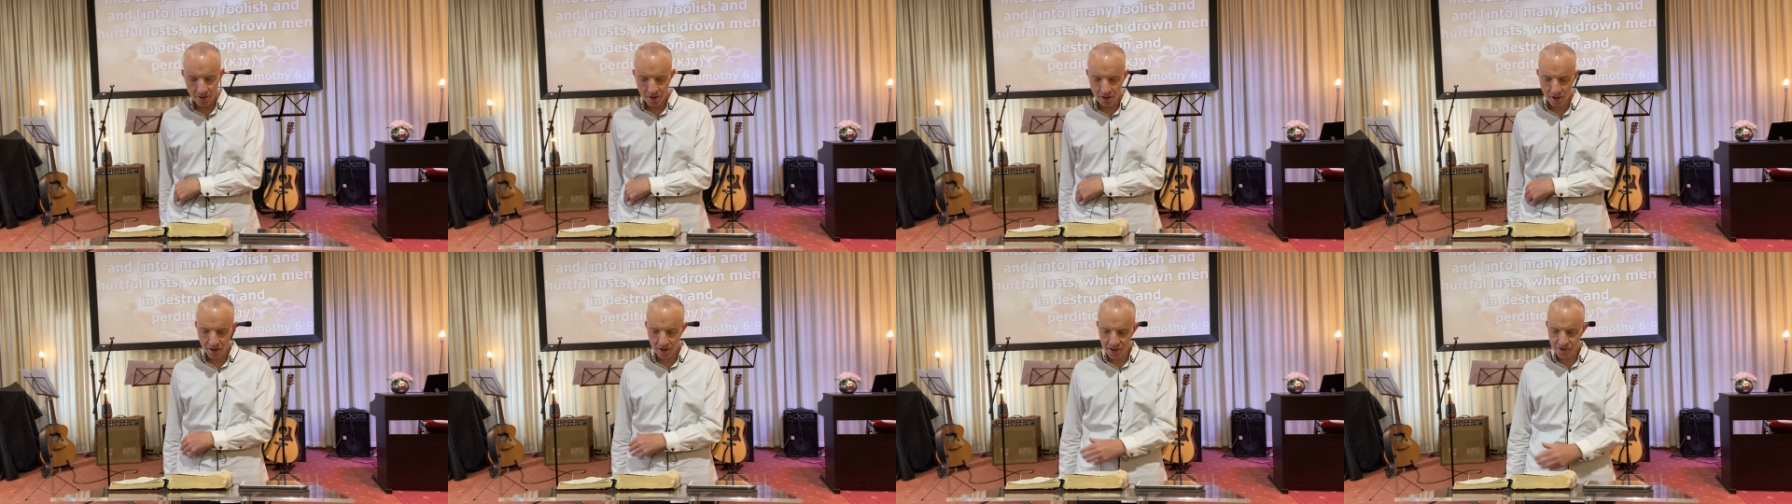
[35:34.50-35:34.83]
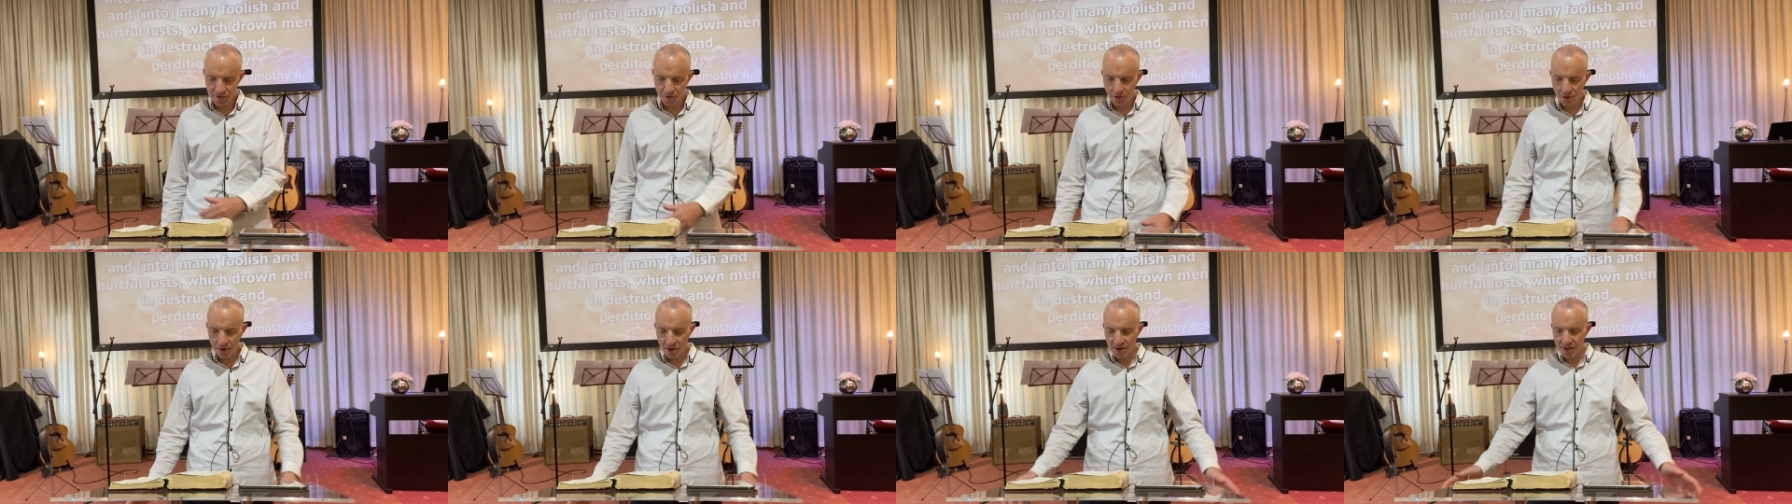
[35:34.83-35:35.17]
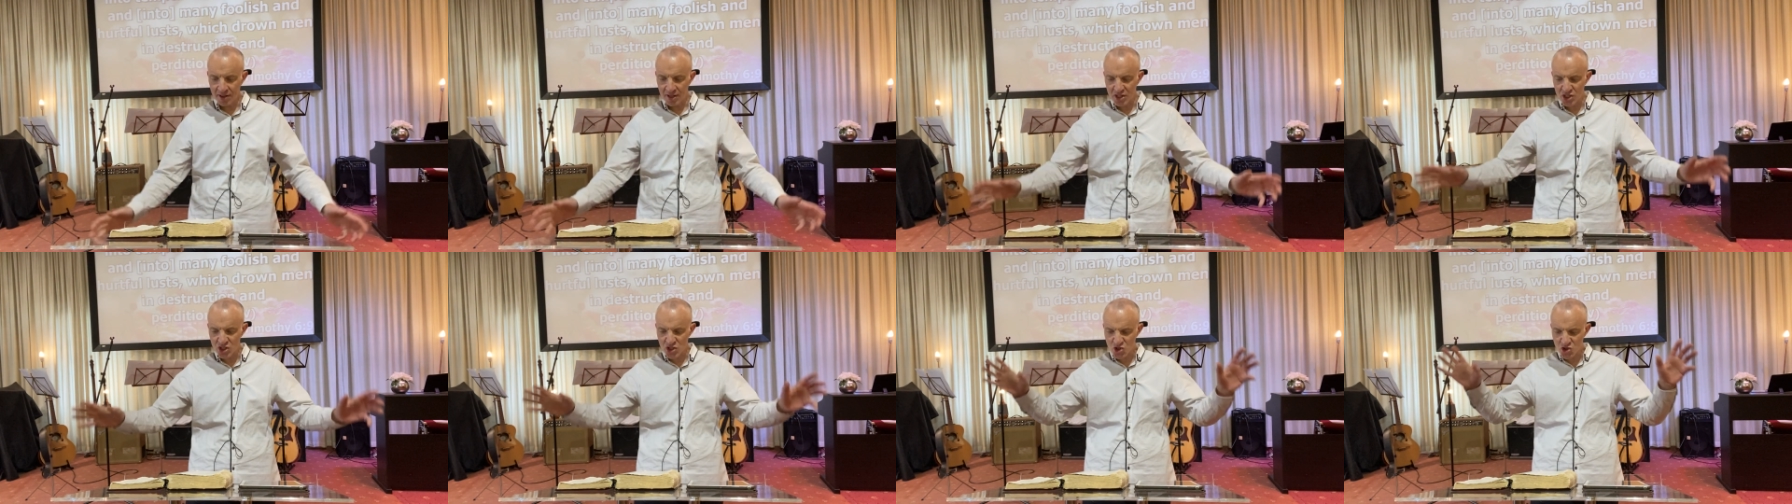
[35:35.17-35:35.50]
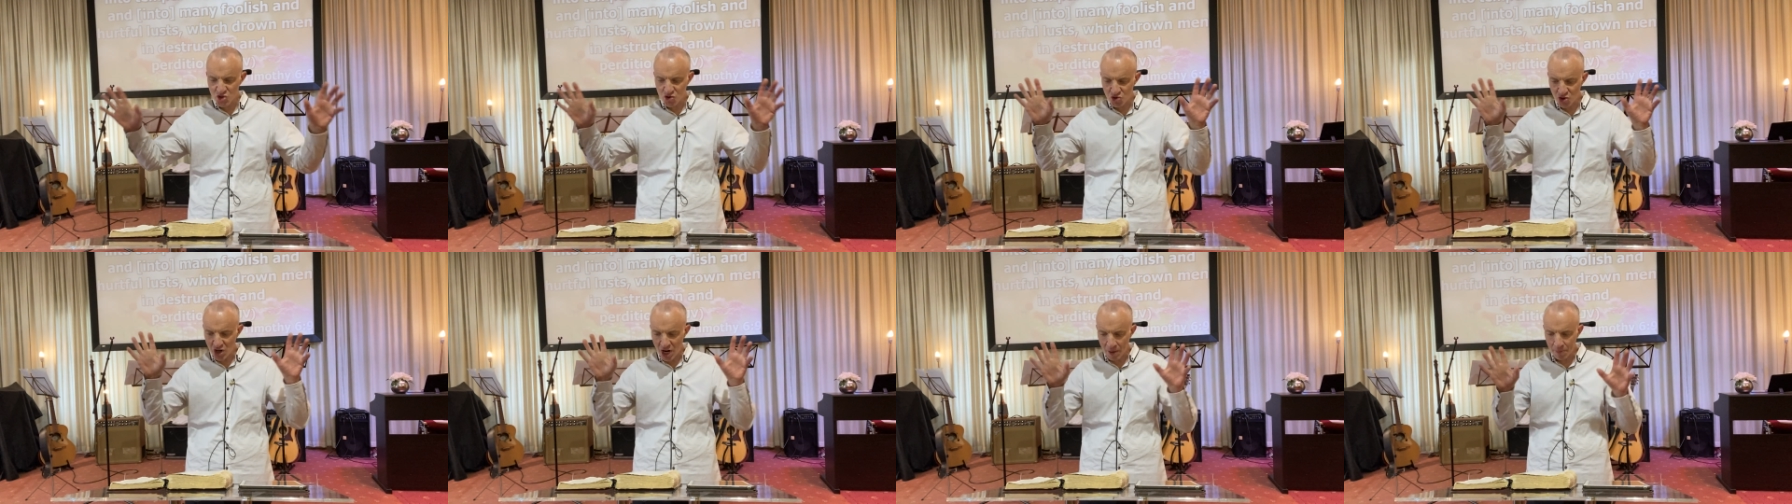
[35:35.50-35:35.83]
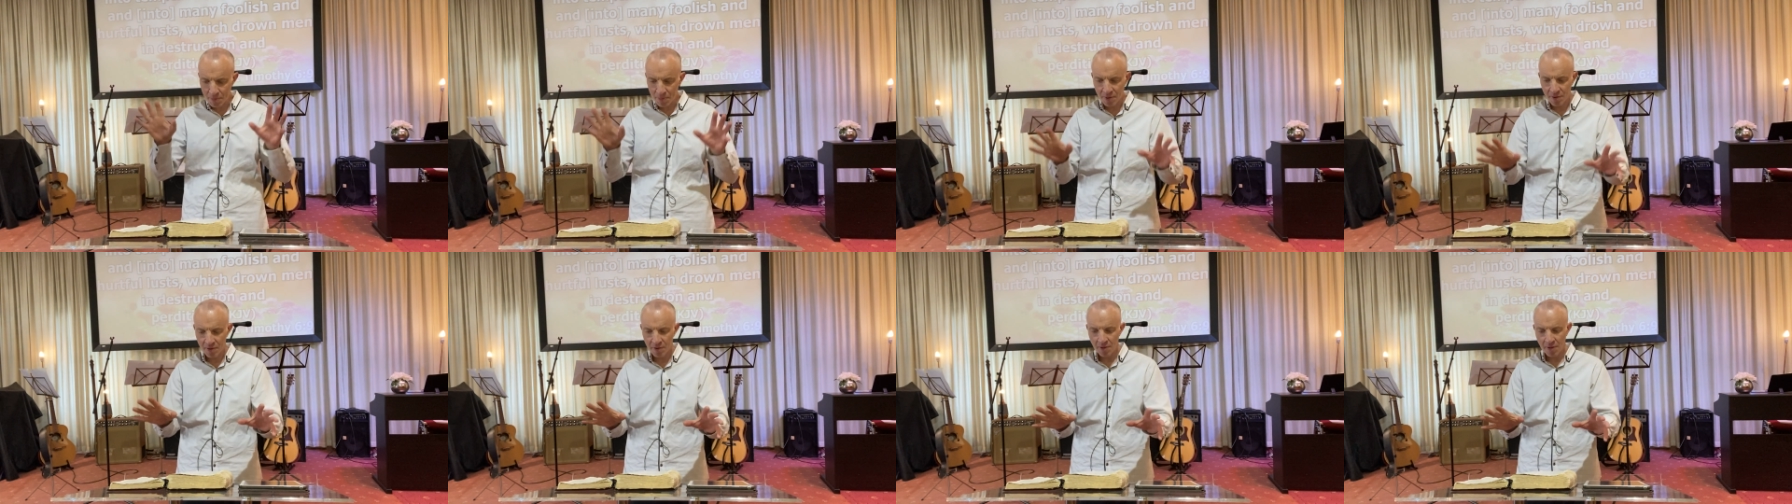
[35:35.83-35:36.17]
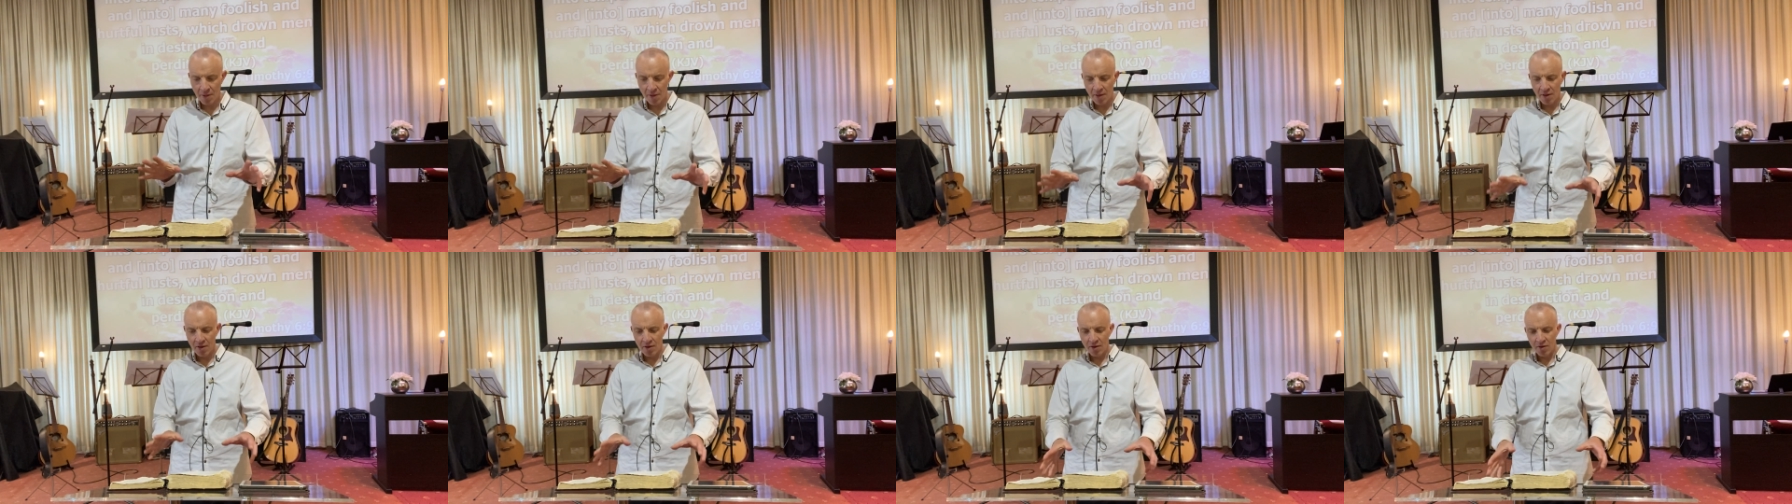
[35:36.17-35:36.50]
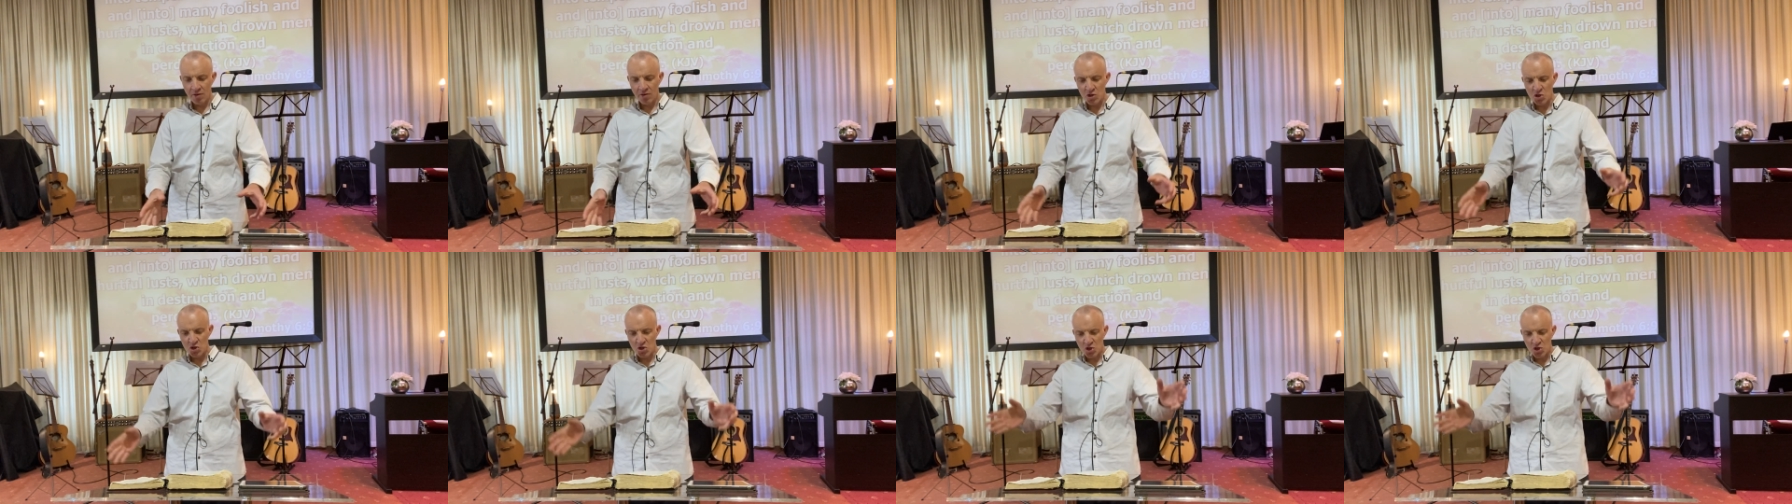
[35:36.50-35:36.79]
You just fall into this trap, this